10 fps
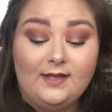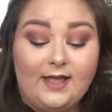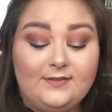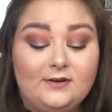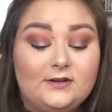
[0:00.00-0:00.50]

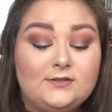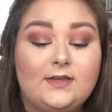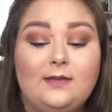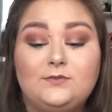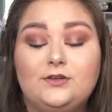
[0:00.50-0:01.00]
And then it also
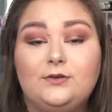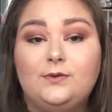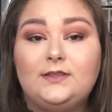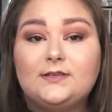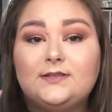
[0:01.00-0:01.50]
came too
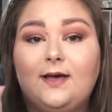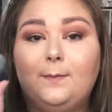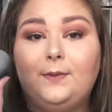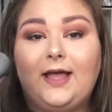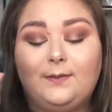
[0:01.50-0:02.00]
with this
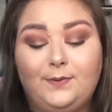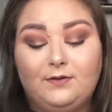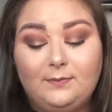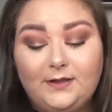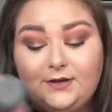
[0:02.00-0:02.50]
black
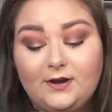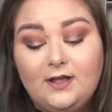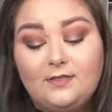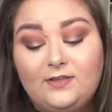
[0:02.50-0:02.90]
beauty blender.